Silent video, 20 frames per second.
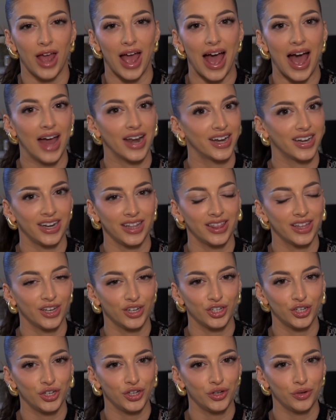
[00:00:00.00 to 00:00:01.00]
add anything
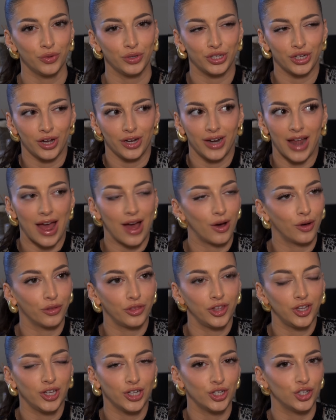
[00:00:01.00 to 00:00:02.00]
to you. It's
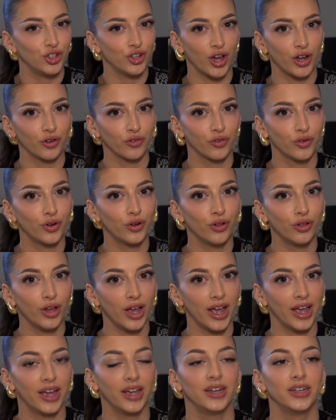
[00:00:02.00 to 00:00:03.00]
unhealthy in general,
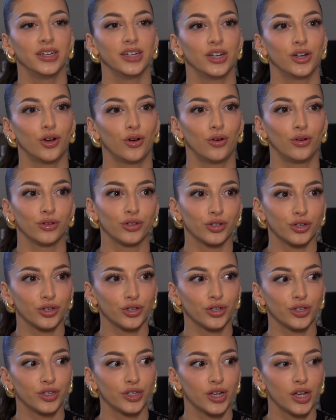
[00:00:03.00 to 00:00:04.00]
and it
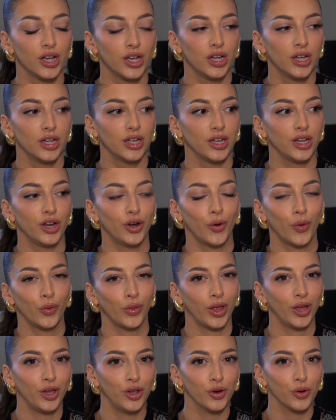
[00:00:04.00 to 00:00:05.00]
alters, you know,
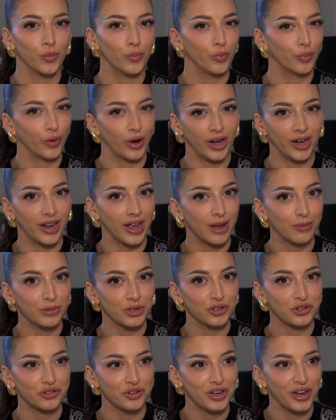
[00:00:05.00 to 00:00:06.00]
like your brain
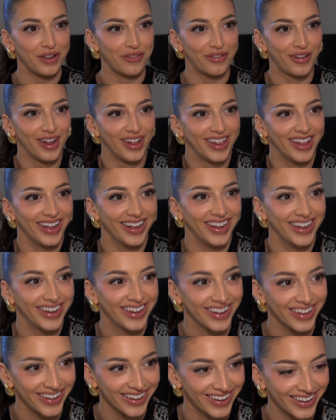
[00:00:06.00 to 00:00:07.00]
chemistry. I feel
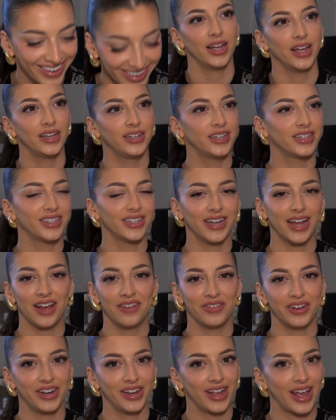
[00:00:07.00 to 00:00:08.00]
like it doesn't
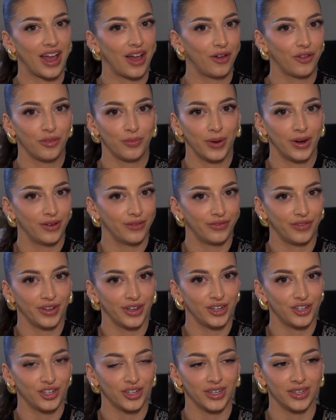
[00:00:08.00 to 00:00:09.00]
have any health
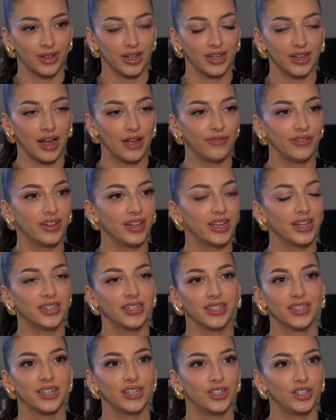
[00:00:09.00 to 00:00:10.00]
benefits. I feel like it
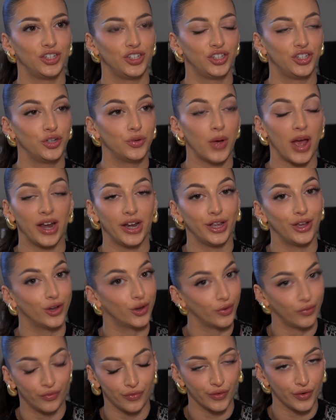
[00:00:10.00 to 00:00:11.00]
doesn't do any
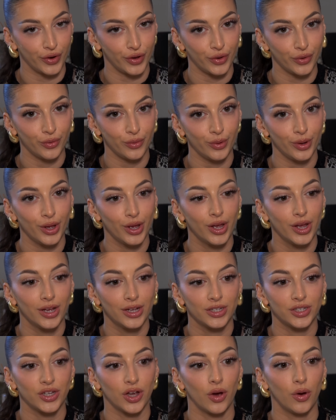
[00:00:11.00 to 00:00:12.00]
good for you.
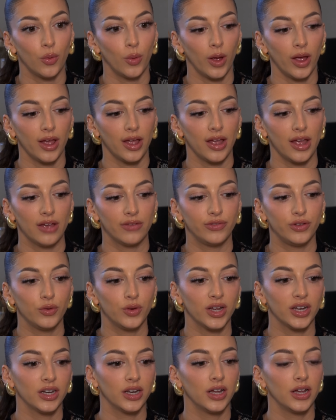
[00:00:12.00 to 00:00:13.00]
So if you
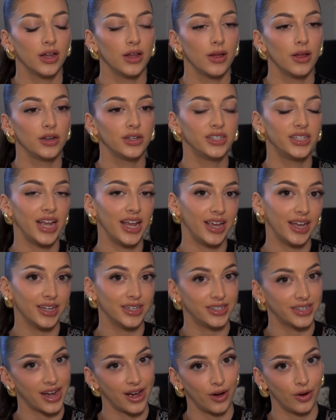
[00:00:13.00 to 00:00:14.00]
can take
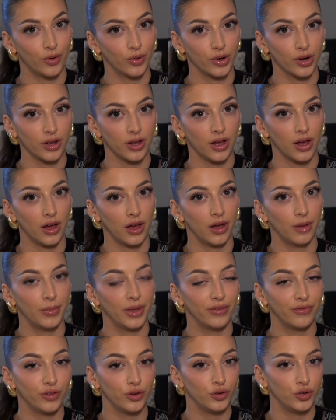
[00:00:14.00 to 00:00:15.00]
it down,
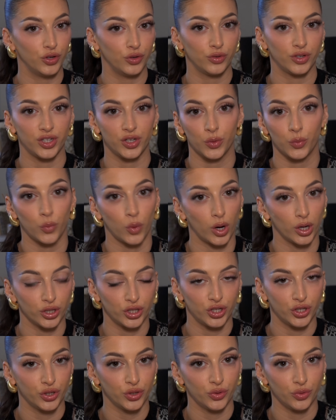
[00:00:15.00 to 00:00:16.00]
if you do still want
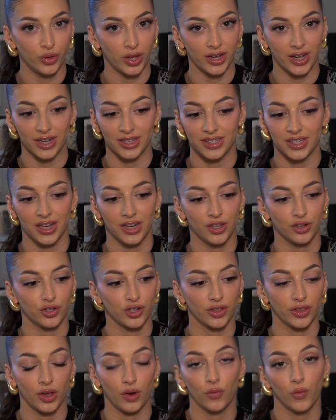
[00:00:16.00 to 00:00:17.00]
to, like I said, there's
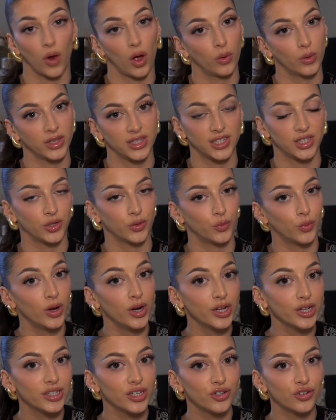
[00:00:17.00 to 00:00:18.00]
nothing wrong with still
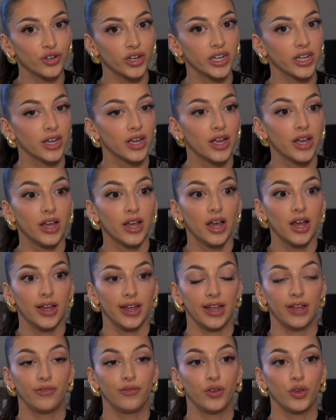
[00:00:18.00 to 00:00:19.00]
wanting to drink.
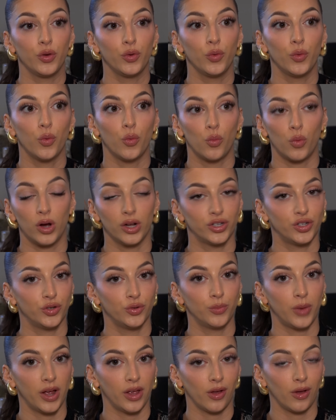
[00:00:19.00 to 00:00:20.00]
If you want
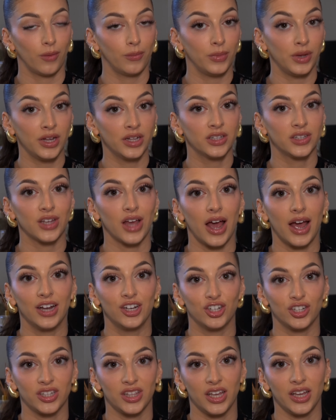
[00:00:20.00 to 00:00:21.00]
to, by all means. I
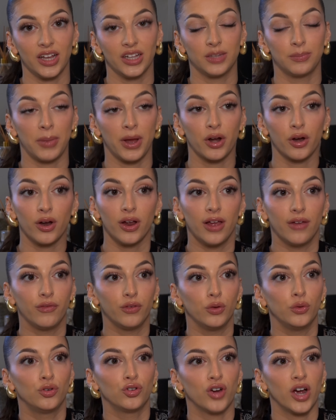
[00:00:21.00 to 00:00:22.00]
just think it's better
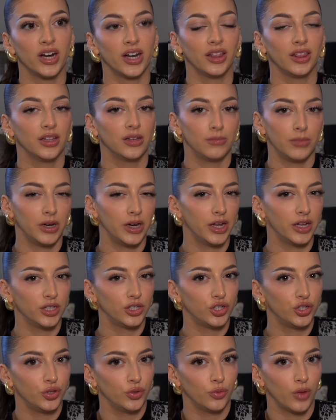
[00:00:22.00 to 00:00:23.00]
if you try to limit it
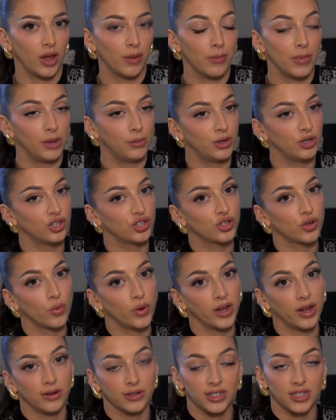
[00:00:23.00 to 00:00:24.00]
to like maybe just
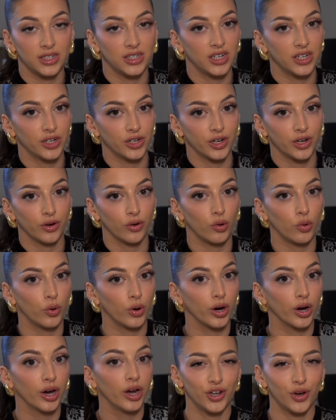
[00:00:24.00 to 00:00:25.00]
going out to dinner,
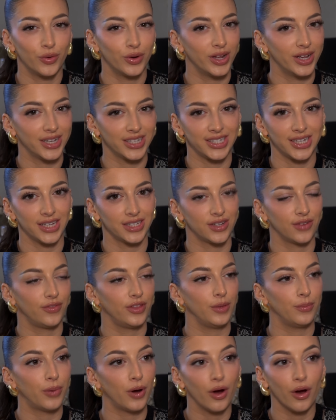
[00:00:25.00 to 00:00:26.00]
or don't
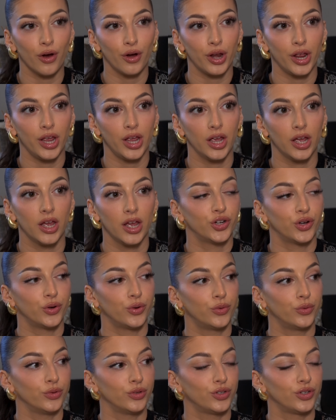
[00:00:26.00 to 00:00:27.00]
excessively party,
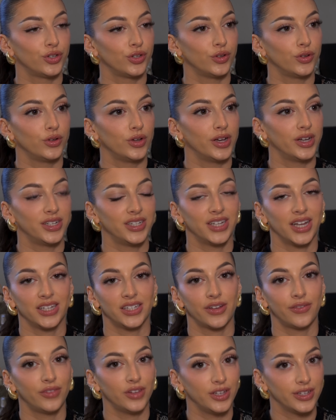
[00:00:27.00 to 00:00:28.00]
don't
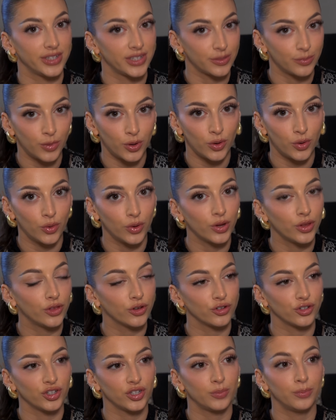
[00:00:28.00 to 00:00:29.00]
excessively smoke.
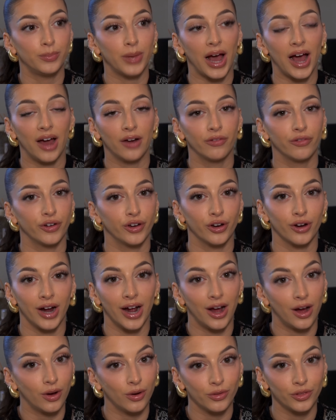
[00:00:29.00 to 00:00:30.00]
They're just bad for your
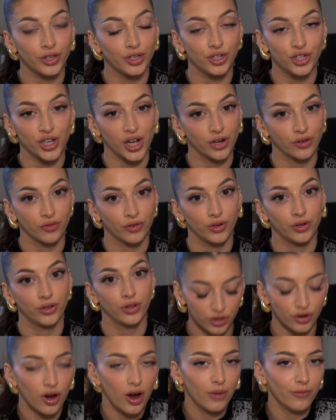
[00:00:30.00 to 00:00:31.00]
health in
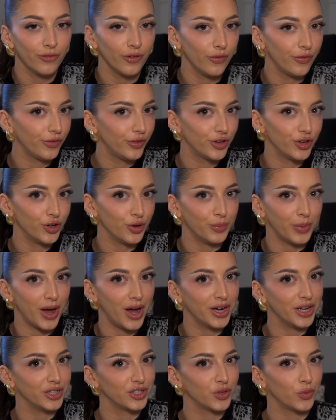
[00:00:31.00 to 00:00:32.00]
general. They're harmful to your
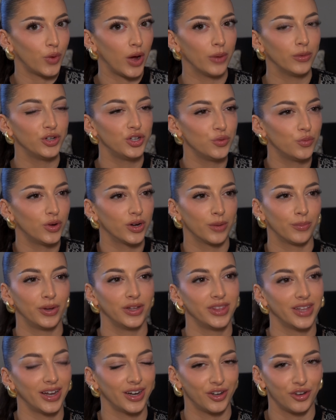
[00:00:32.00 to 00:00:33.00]
body, so why would you want to
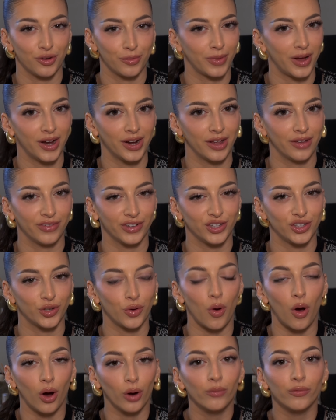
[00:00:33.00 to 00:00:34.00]
put that in your body if it's
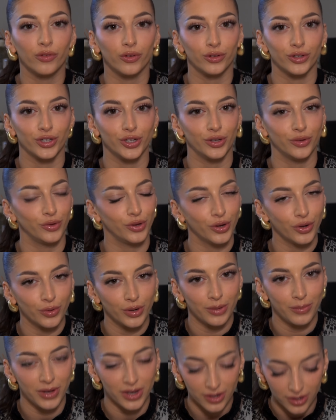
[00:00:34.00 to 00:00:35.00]
so harmful to you? You know
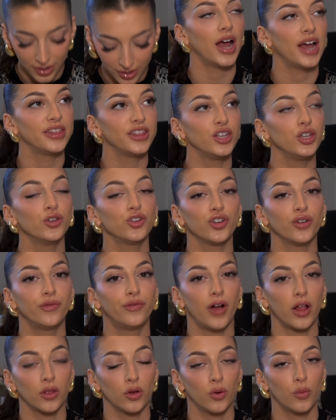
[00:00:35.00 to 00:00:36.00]
what I mean? I think you should
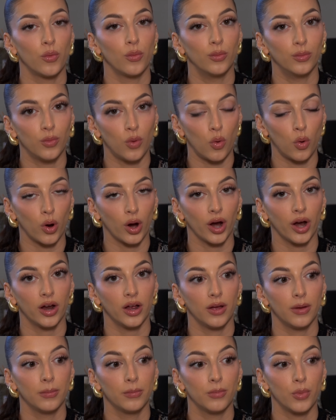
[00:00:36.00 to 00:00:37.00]
follow
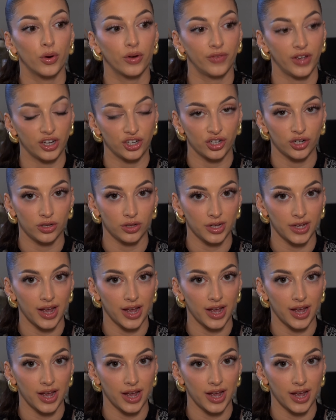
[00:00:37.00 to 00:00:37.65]
more motivational